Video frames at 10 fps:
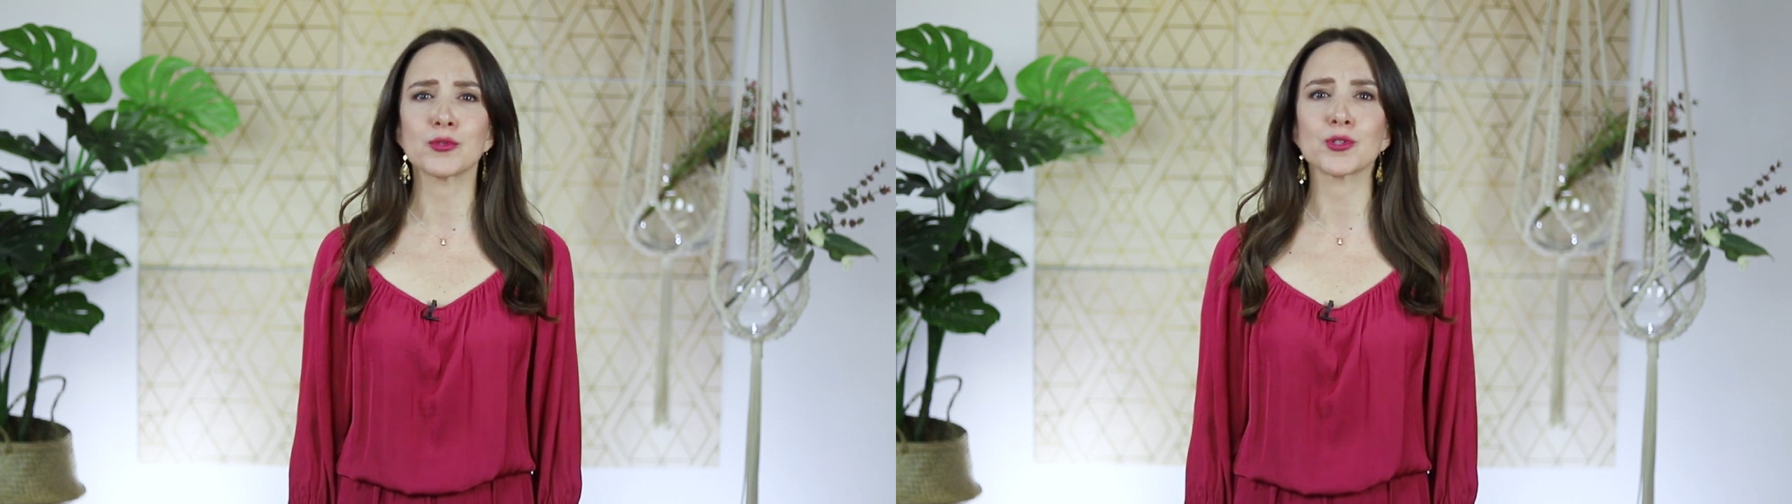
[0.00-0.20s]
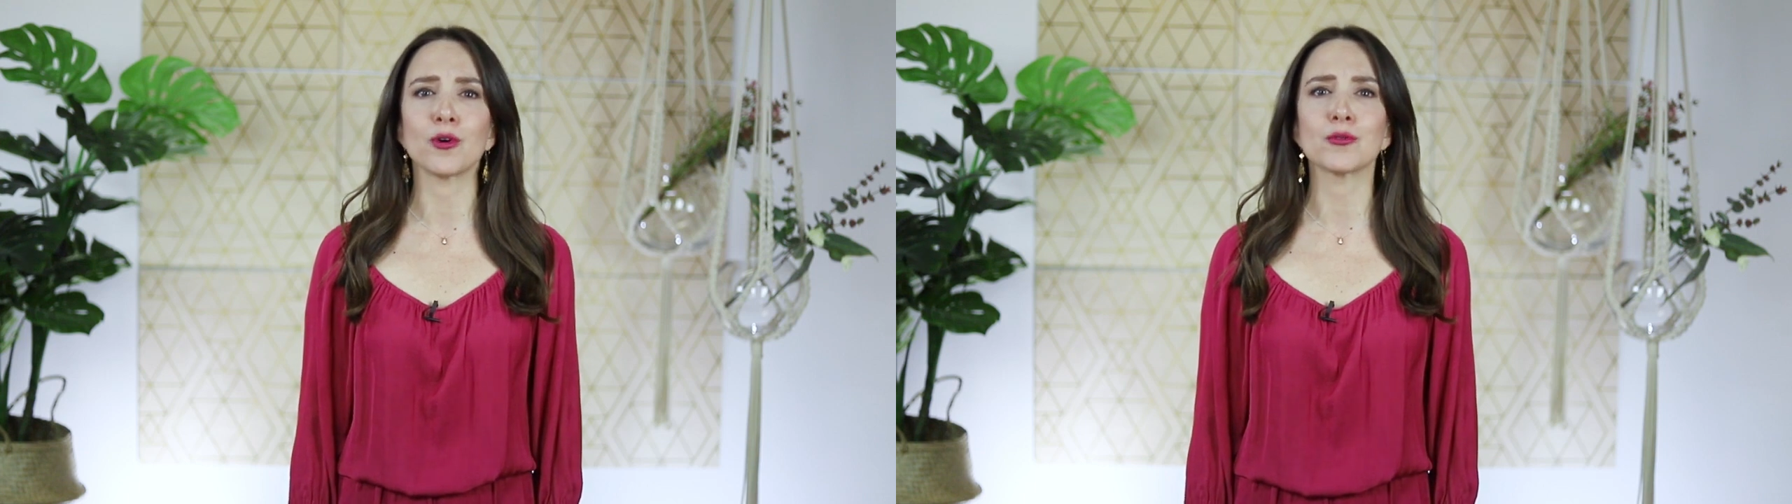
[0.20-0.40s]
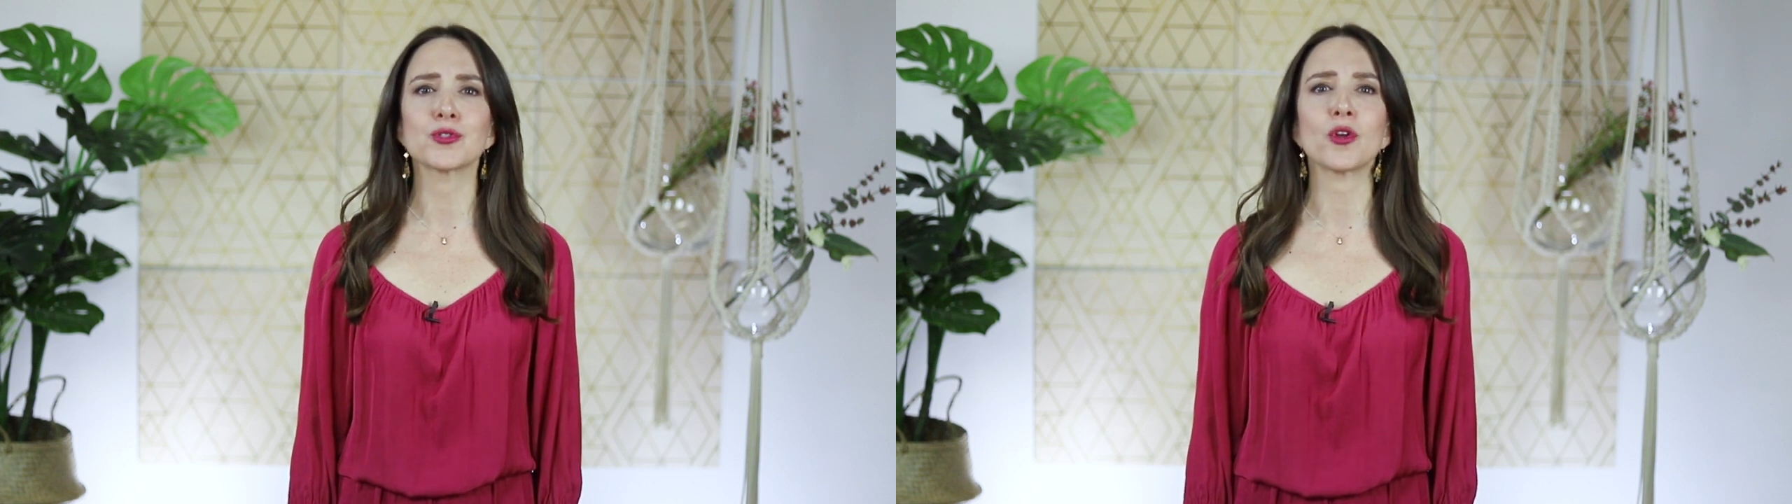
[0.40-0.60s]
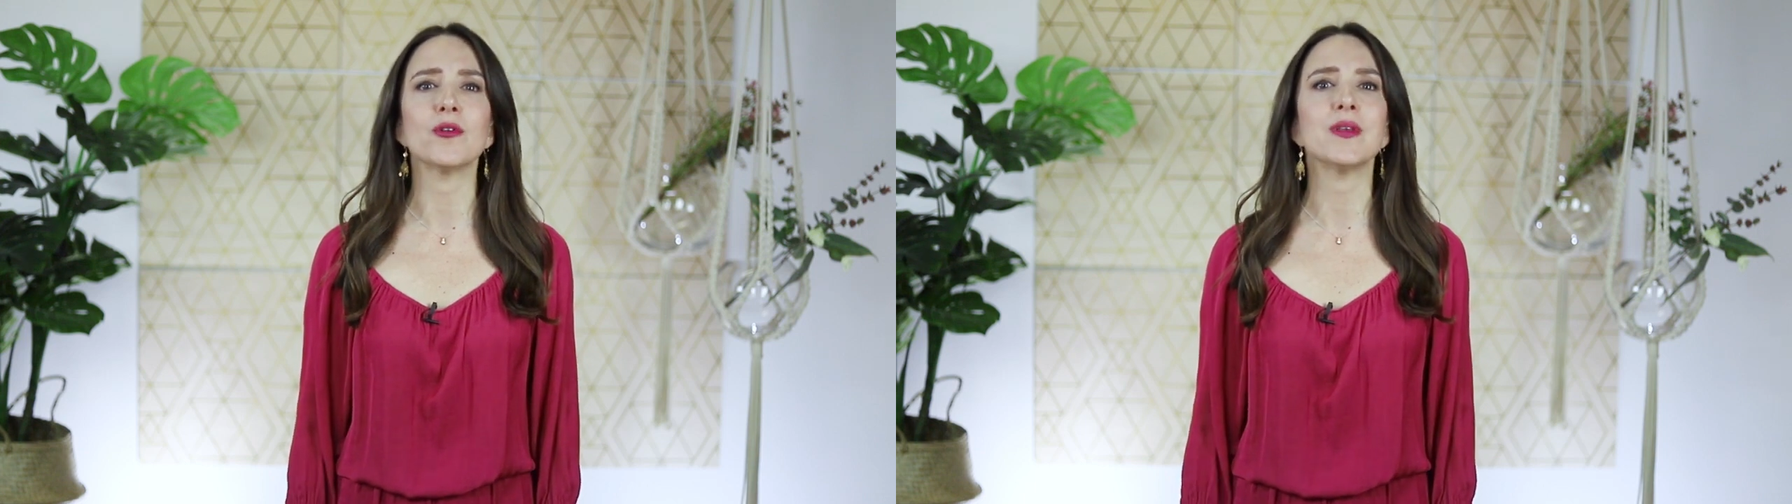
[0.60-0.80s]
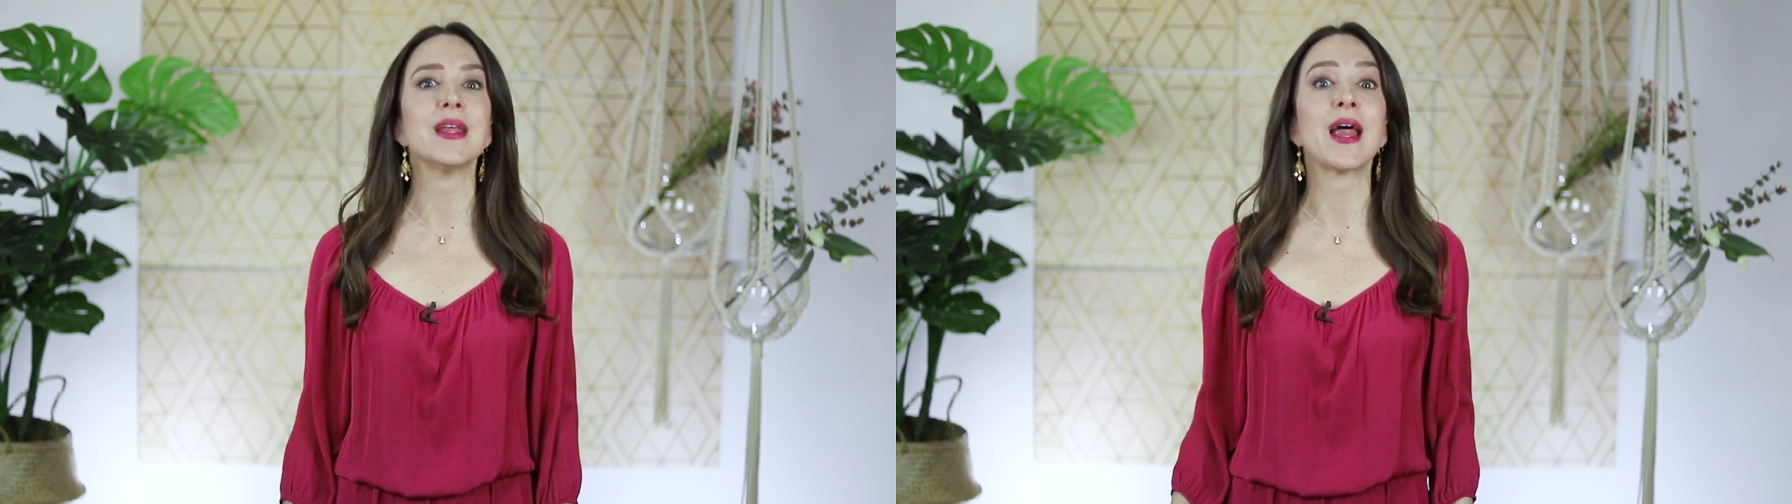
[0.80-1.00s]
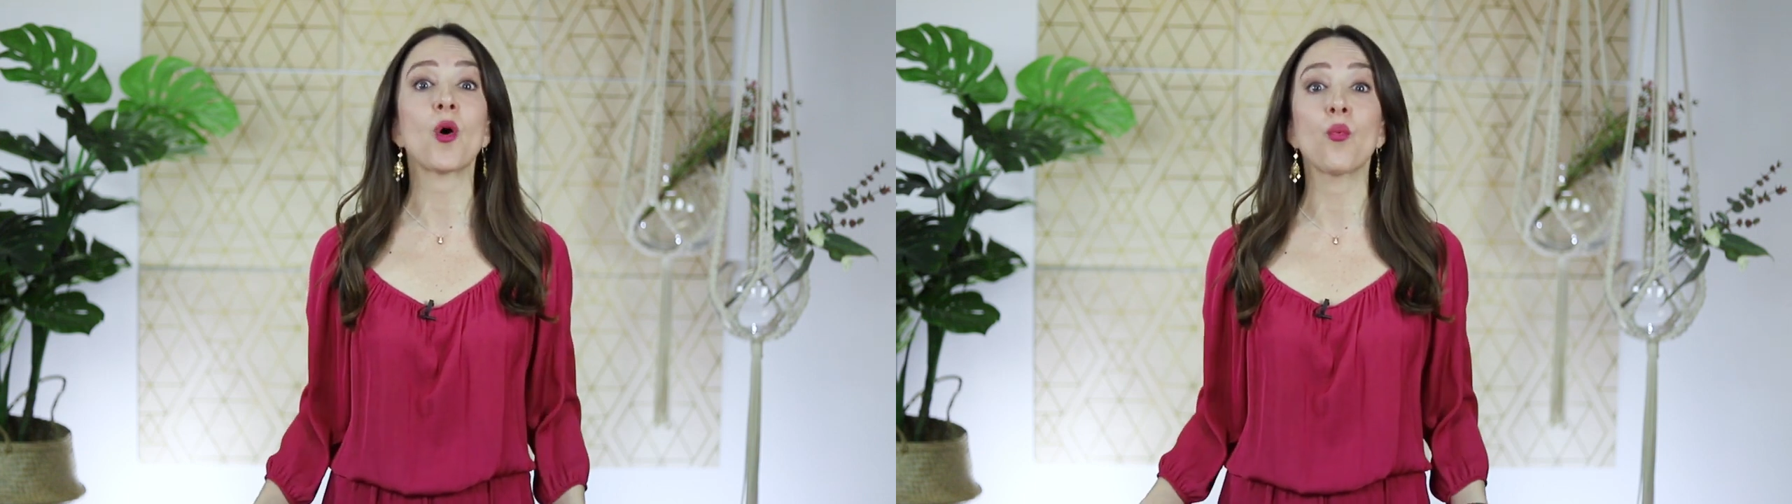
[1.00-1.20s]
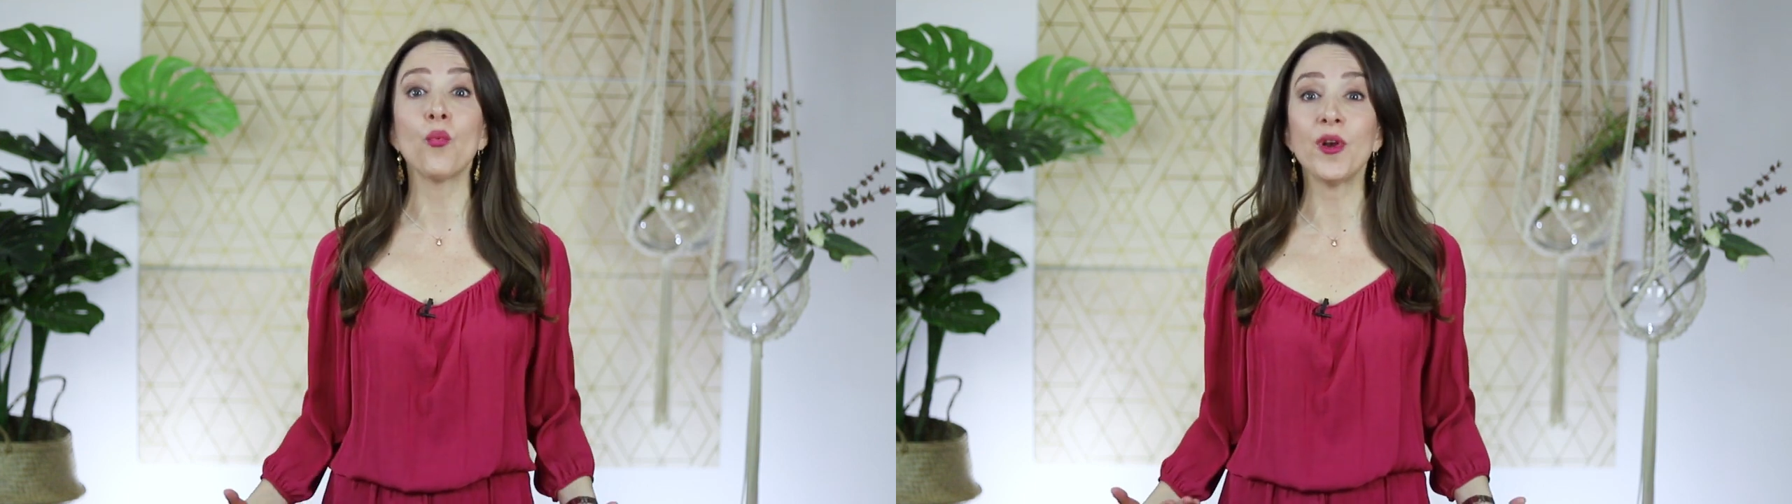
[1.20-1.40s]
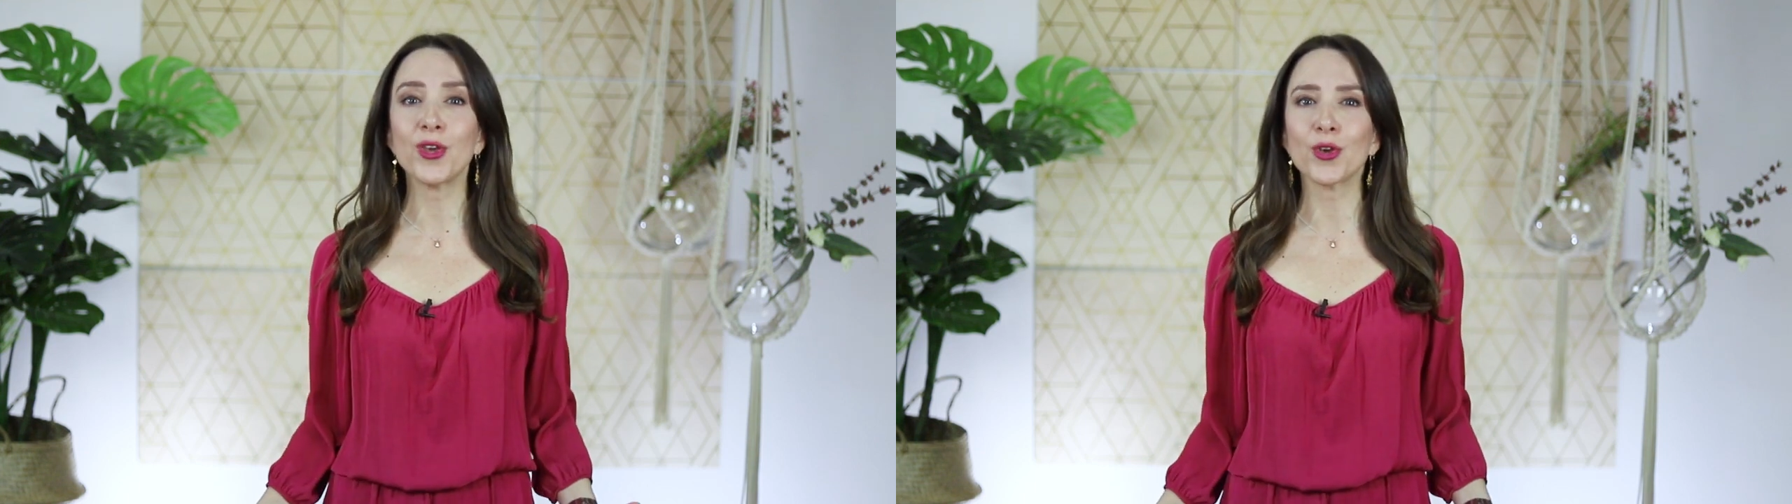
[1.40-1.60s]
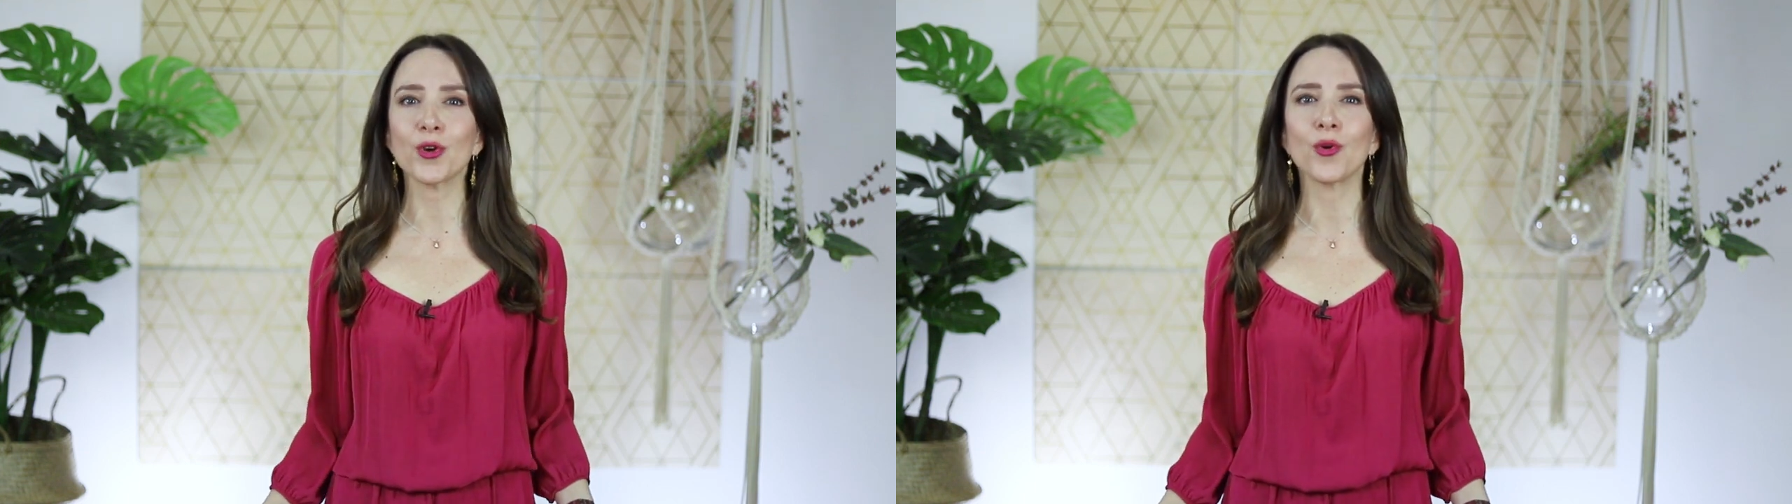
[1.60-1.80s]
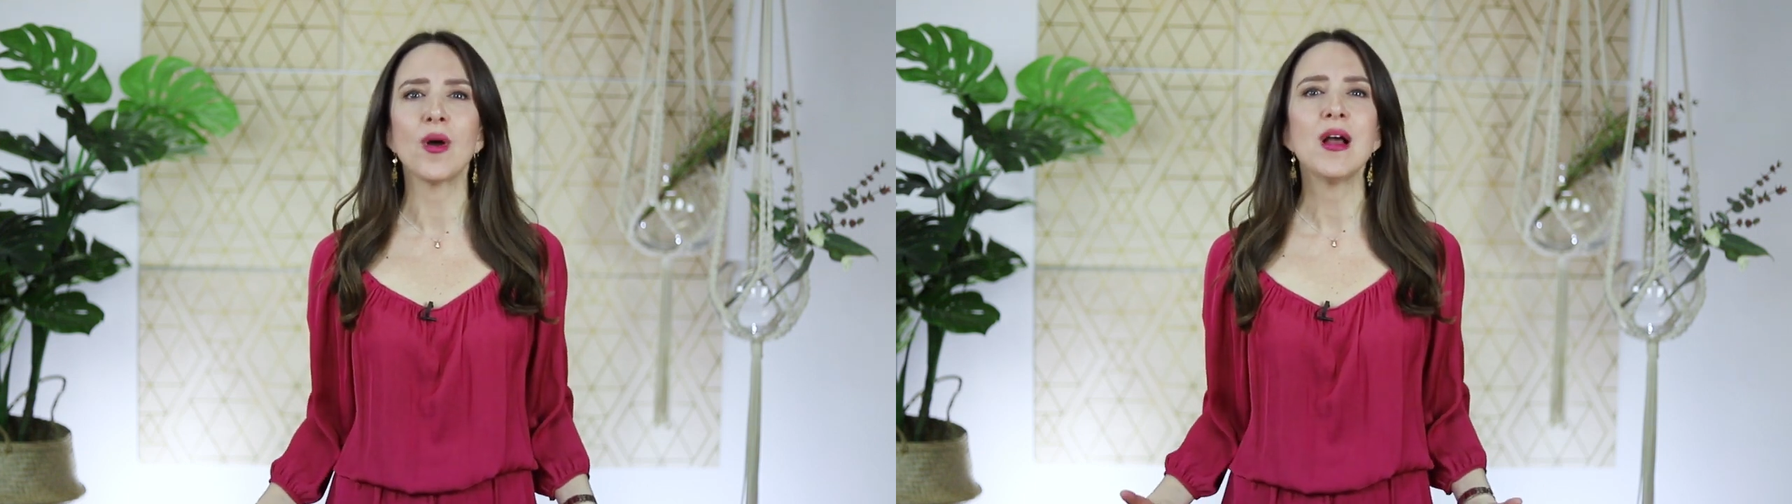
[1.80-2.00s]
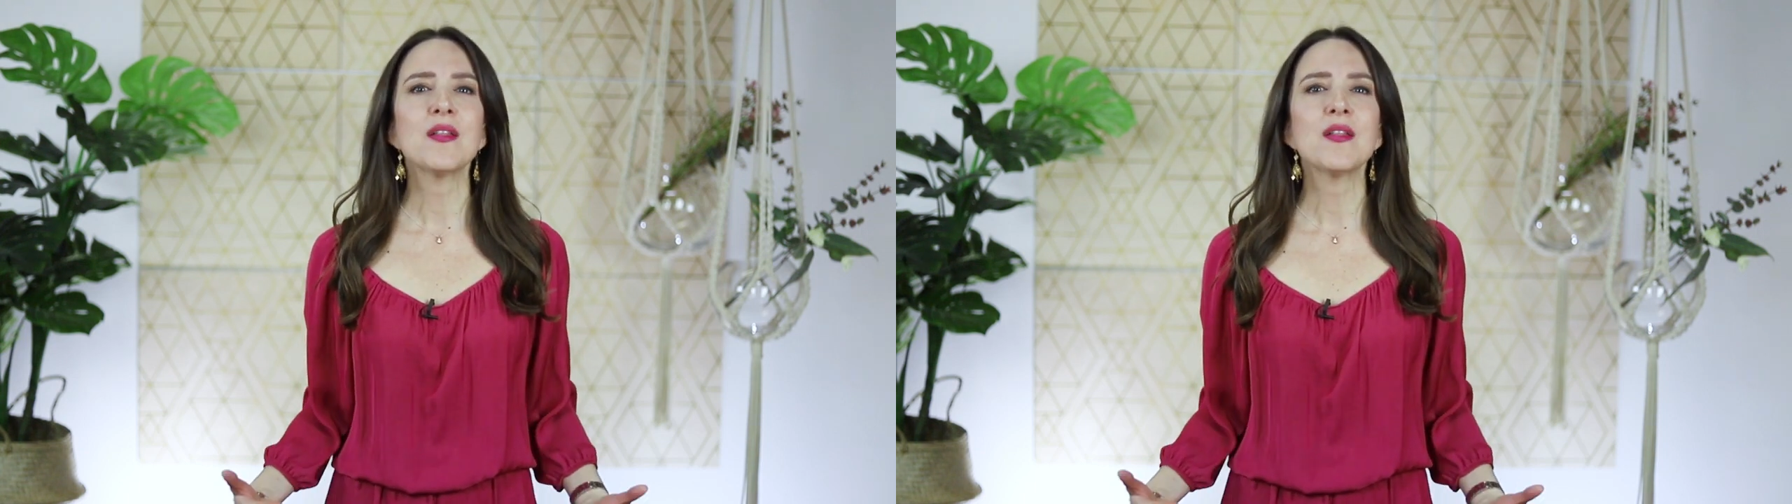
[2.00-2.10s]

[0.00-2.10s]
souls don't need our ridicule,